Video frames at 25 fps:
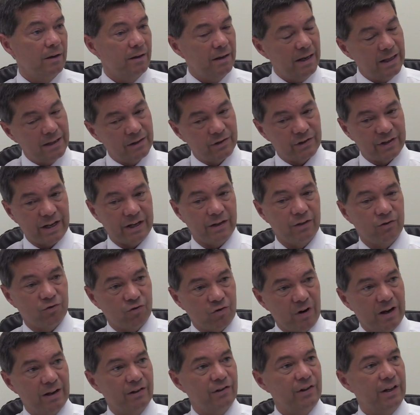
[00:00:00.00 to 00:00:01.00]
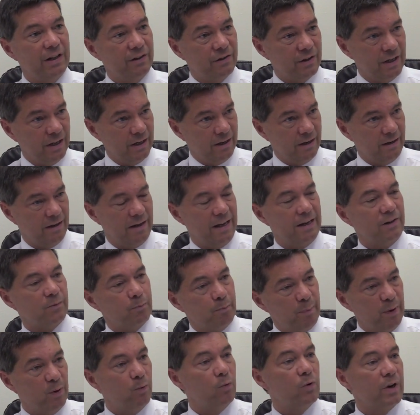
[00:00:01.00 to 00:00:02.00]
Now the second strategy is, let's
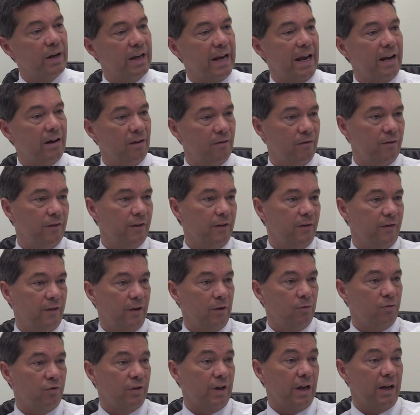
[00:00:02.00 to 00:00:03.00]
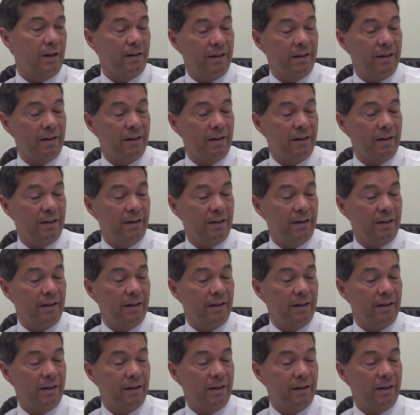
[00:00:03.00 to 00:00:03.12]
build again for the future.